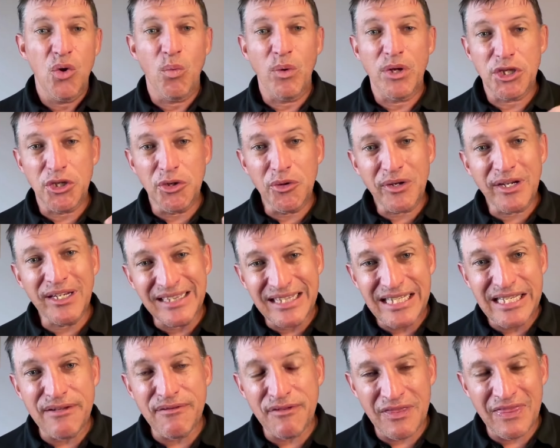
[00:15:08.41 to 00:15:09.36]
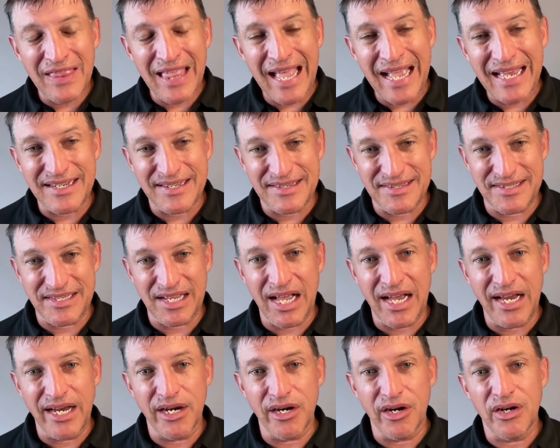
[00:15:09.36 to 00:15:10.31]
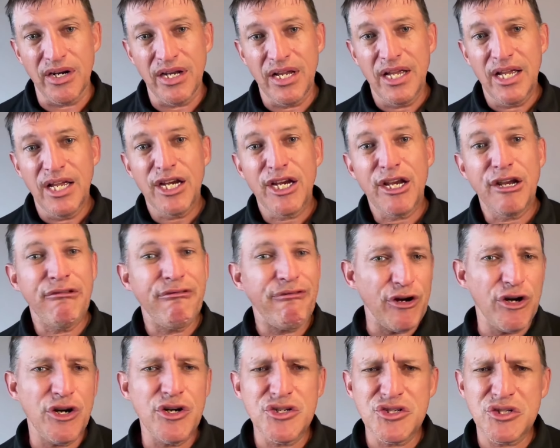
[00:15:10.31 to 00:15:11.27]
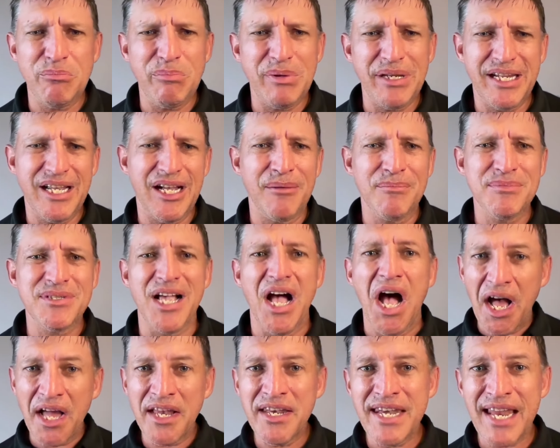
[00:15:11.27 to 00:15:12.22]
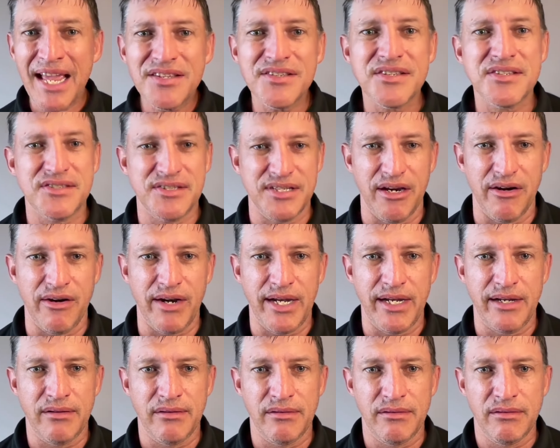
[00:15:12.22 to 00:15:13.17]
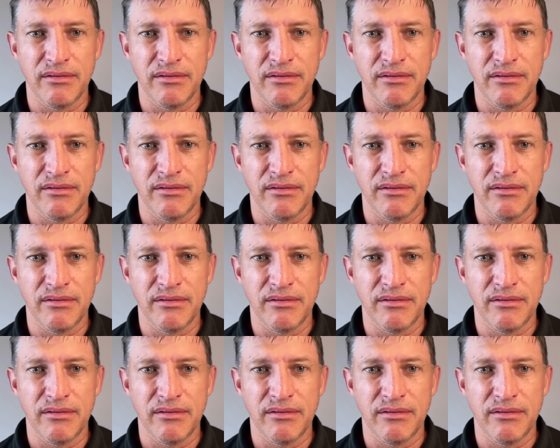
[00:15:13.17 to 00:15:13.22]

When you can live in that desire, conversion becomes unnecessary.